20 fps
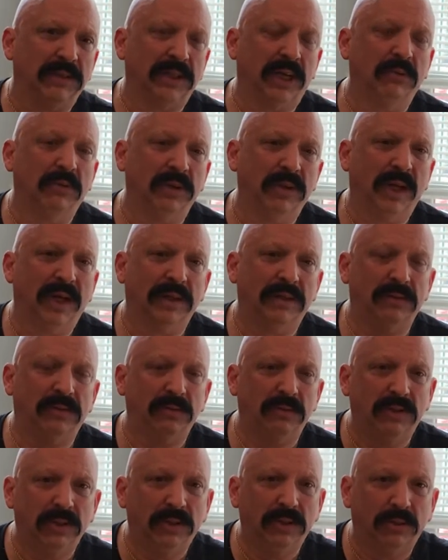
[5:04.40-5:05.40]
I would like to
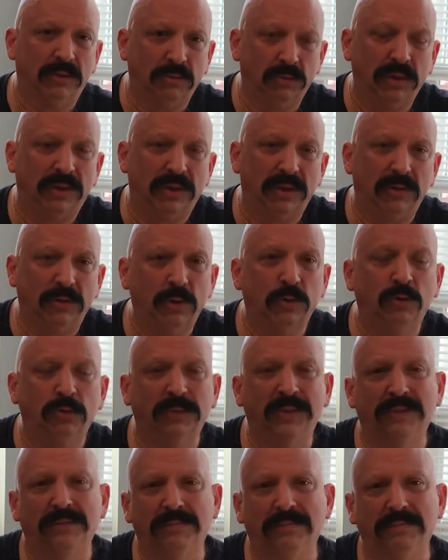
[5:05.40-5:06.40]
deal with the
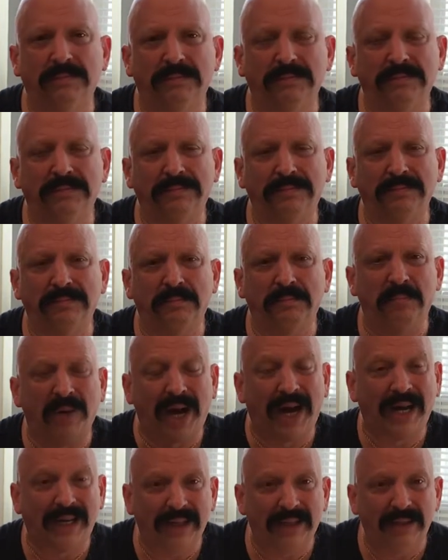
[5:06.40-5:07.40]
human
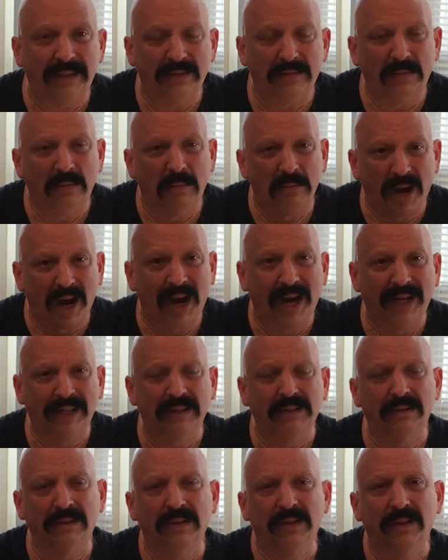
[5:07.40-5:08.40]
body,
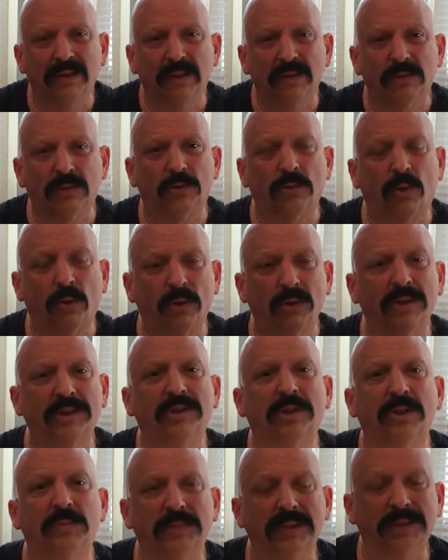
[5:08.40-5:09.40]
mind, soul, and
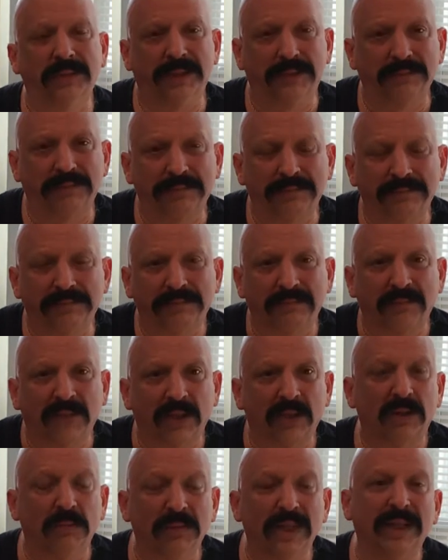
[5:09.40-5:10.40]
spirit.
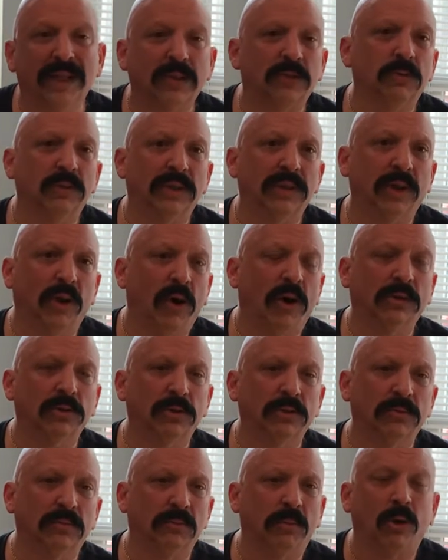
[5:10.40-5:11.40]
To me, that's what the
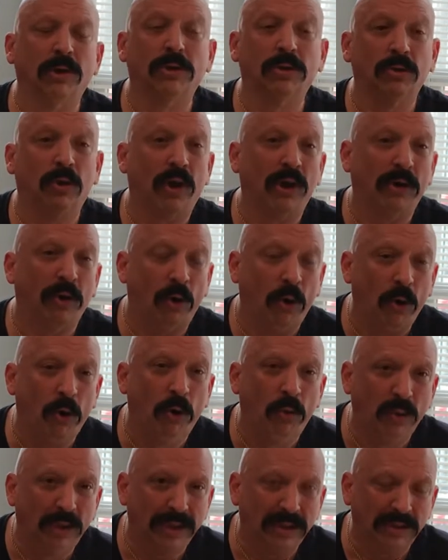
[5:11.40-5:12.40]
martial art
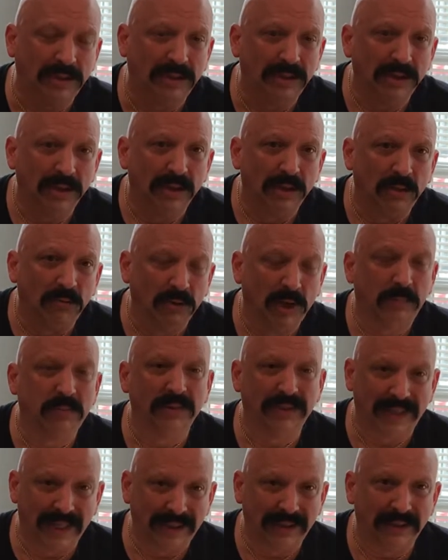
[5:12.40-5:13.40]
always
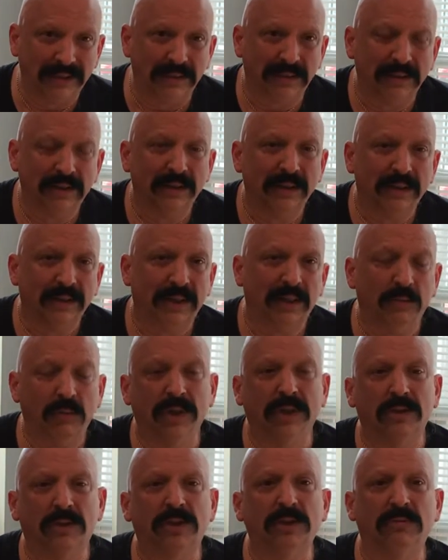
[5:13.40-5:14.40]
represented and what
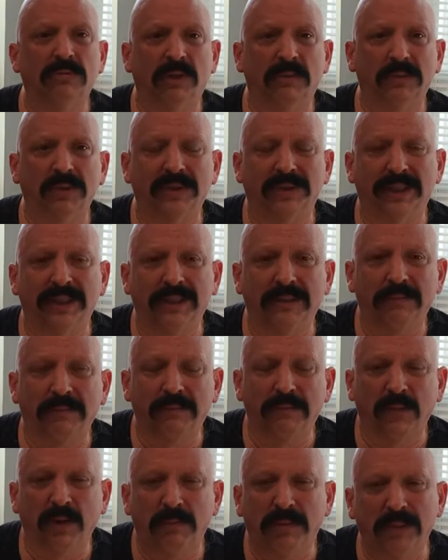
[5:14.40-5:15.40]
it should represent.
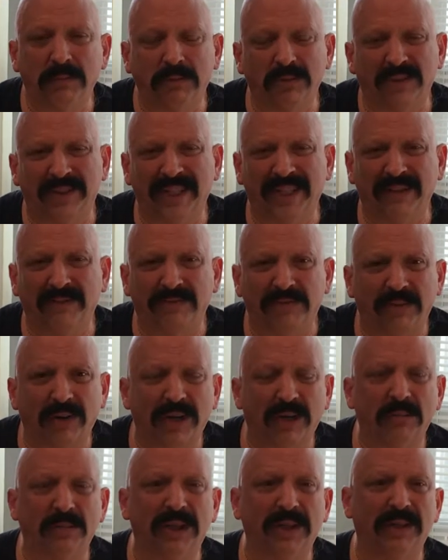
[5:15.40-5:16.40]
When people stand in front
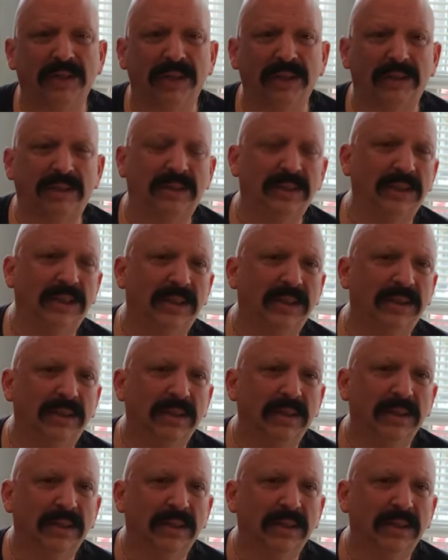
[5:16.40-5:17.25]
of me and they see